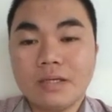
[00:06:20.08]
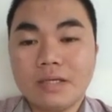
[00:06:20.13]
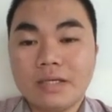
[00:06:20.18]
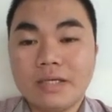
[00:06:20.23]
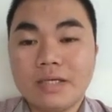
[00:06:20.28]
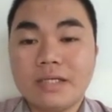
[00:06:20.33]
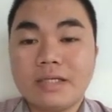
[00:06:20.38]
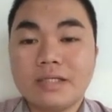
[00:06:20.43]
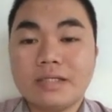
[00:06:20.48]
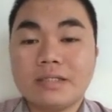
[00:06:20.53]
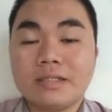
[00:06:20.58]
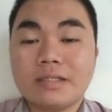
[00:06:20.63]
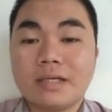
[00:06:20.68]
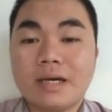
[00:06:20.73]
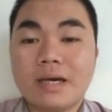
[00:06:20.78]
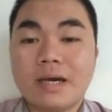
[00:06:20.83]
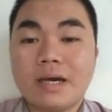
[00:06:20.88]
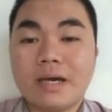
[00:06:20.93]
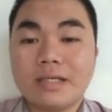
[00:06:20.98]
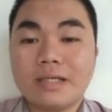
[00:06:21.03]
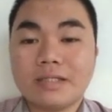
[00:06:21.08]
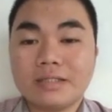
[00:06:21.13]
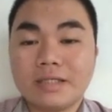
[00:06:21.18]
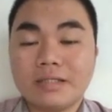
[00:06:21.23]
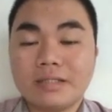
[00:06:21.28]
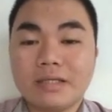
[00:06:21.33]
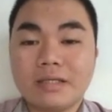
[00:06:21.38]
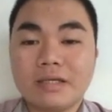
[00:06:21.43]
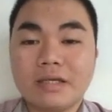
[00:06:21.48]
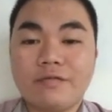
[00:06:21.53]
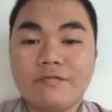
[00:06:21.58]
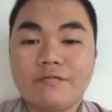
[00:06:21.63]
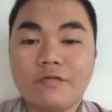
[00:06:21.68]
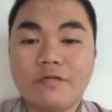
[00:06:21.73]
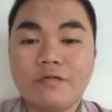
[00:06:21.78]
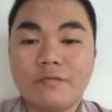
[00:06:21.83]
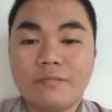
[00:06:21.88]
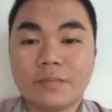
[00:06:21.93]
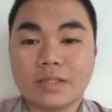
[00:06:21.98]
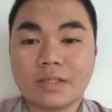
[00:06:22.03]
In aesthetic
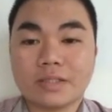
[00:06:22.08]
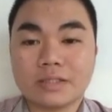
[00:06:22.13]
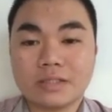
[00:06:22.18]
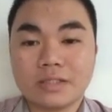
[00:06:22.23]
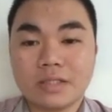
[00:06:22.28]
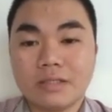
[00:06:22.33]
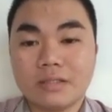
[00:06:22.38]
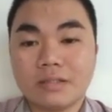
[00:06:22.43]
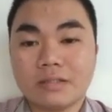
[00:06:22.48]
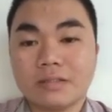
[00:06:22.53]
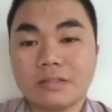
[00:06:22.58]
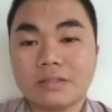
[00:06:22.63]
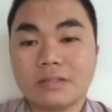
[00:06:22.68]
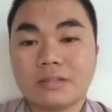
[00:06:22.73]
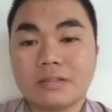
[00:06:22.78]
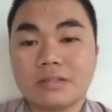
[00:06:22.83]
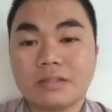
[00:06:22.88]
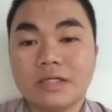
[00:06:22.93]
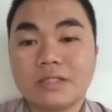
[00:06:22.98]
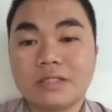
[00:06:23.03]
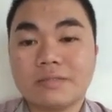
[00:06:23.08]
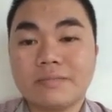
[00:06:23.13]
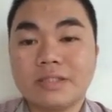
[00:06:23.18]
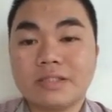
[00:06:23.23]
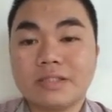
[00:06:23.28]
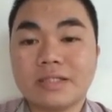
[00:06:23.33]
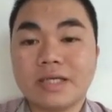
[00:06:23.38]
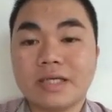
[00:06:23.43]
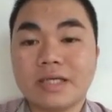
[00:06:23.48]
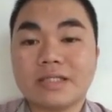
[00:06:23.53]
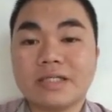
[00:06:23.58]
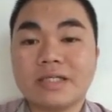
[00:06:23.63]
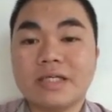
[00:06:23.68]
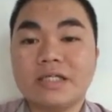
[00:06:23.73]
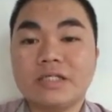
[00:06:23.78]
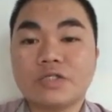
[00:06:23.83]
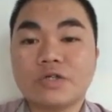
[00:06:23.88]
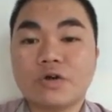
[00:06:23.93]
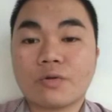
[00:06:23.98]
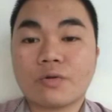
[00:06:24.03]
involvement, it means that
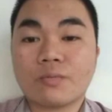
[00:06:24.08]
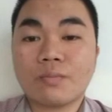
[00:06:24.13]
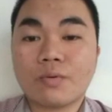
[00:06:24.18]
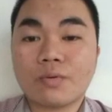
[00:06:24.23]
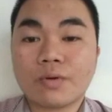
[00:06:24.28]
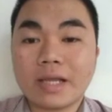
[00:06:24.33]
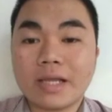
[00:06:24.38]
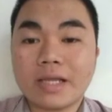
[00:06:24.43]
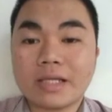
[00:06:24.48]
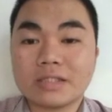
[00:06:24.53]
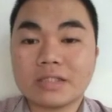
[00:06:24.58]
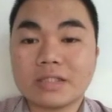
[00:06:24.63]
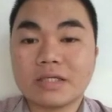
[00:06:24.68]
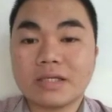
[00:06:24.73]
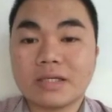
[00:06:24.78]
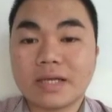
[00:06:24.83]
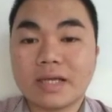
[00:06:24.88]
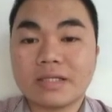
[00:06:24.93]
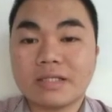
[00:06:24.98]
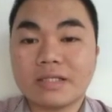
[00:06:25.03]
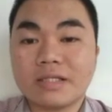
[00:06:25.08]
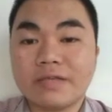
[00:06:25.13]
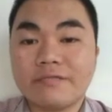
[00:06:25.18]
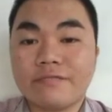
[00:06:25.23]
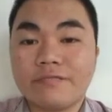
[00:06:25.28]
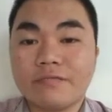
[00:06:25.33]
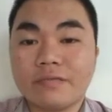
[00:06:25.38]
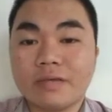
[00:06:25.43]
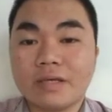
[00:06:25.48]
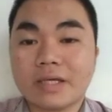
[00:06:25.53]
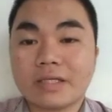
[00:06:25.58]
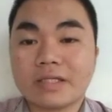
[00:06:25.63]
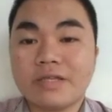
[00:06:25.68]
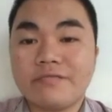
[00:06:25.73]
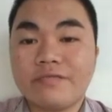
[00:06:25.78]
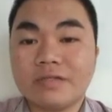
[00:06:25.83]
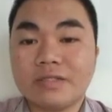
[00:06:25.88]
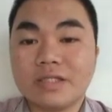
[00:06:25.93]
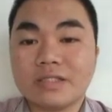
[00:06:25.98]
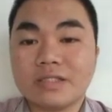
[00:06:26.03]
incorporate creative
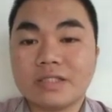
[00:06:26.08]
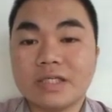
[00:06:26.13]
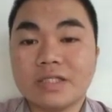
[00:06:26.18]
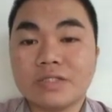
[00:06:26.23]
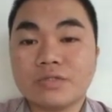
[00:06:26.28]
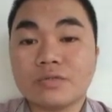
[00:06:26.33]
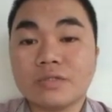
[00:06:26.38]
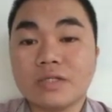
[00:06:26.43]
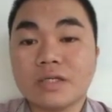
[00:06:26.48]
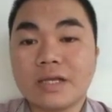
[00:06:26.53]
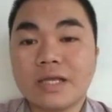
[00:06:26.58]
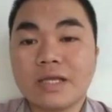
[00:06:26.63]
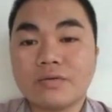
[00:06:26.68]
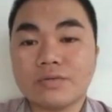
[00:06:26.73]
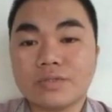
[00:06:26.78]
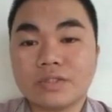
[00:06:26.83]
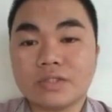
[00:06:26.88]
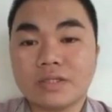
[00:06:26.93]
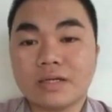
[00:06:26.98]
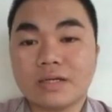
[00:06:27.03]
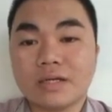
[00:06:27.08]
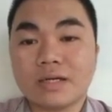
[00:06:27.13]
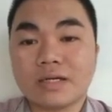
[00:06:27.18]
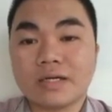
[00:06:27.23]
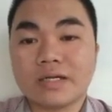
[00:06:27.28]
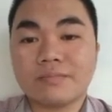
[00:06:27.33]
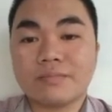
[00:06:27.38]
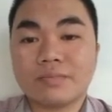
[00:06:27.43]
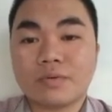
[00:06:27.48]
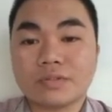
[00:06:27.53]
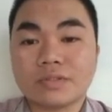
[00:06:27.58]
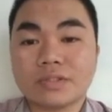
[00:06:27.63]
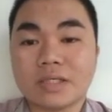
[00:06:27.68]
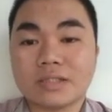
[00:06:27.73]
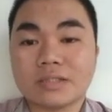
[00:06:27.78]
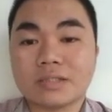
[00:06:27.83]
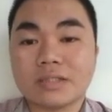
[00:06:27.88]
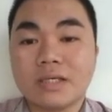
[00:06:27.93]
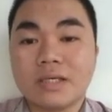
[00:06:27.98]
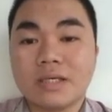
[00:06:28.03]
activities into the language learning
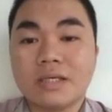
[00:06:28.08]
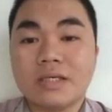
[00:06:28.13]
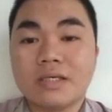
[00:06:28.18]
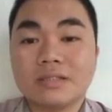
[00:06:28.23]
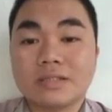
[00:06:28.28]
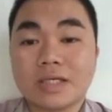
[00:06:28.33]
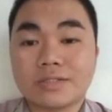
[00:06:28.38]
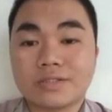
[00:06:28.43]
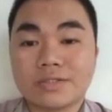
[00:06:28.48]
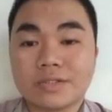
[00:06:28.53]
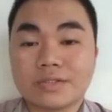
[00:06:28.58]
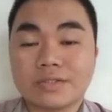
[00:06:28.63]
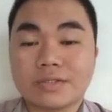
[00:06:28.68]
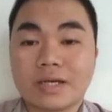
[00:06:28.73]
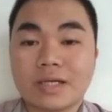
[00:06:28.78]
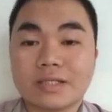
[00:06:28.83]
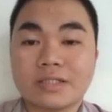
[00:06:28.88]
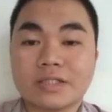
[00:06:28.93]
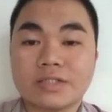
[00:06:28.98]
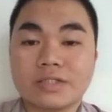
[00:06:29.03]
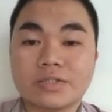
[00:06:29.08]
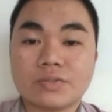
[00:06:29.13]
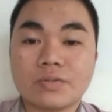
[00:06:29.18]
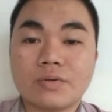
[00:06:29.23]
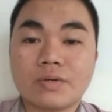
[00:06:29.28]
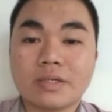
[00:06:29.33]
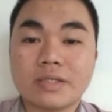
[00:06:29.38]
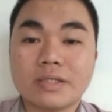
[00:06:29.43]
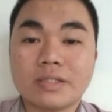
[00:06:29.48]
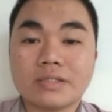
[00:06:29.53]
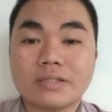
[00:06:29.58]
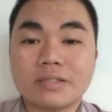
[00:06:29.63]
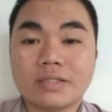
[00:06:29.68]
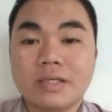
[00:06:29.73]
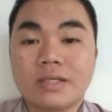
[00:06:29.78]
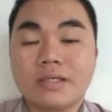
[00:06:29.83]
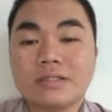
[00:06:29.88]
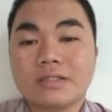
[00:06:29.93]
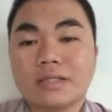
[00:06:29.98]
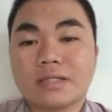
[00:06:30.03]
process, such as writing stories,
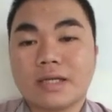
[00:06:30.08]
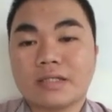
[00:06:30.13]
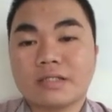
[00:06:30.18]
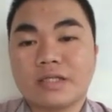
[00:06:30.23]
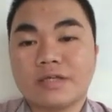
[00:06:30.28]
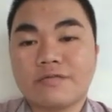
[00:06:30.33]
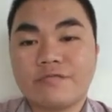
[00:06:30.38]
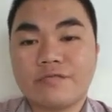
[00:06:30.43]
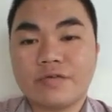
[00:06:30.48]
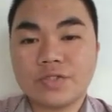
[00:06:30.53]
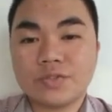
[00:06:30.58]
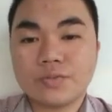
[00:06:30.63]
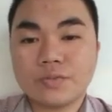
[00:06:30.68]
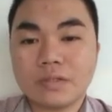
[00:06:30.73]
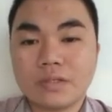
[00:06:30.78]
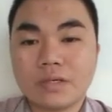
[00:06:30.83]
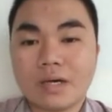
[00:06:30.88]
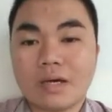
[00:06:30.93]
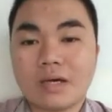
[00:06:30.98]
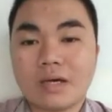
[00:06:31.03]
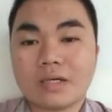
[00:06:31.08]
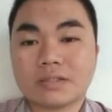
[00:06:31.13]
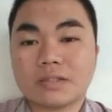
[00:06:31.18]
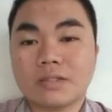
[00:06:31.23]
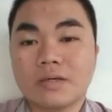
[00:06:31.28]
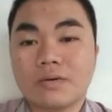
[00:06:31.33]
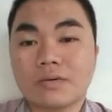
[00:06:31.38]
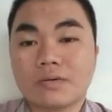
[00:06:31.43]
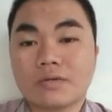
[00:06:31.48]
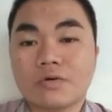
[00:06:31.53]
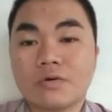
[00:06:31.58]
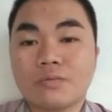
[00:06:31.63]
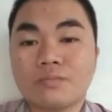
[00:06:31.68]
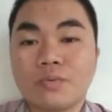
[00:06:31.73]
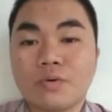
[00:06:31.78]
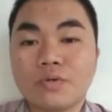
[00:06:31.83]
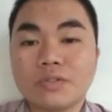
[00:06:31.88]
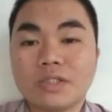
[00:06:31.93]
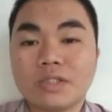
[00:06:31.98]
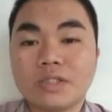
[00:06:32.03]
creating visual art, or
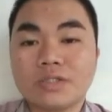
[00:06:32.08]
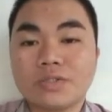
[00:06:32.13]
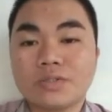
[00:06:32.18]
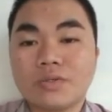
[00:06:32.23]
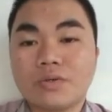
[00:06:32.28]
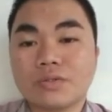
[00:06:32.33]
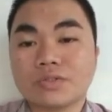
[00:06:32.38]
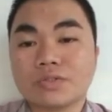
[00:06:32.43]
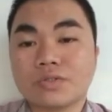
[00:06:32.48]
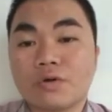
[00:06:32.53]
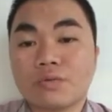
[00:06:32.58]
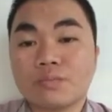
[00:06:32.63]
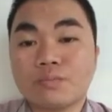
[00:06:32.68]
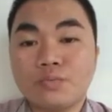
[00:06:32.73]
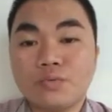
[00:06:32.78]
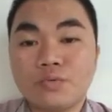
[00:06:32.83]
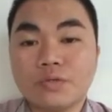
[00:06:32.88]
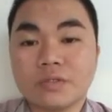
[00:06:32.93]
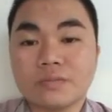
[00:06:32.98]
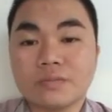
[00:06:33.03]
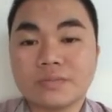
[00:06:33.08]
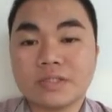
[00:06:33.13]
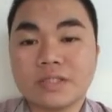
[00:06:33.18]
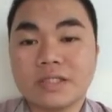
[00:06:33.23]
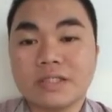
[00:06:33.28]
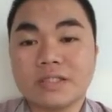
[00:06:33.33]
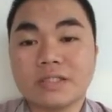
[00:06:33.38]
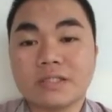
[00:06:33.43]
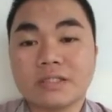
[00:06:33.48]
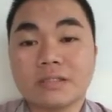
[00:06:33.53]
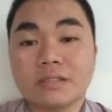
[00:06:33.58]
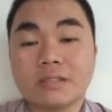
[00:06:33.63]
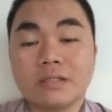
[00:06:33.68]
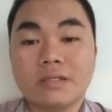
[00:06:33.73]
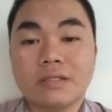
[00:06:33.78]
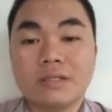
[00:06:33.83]
composing songs or poems in the